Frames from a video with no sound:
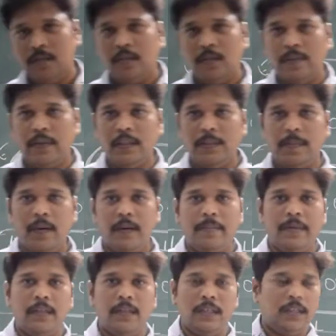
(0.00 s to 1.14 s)
The first
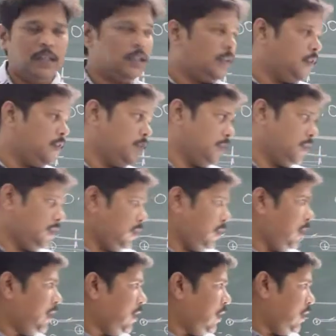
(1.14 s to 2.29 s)
property is
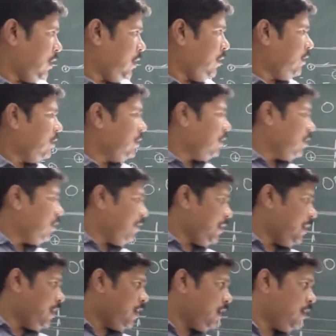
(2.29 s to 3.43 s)
regularly
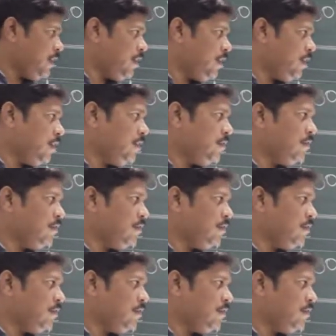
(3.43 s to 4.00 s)
when a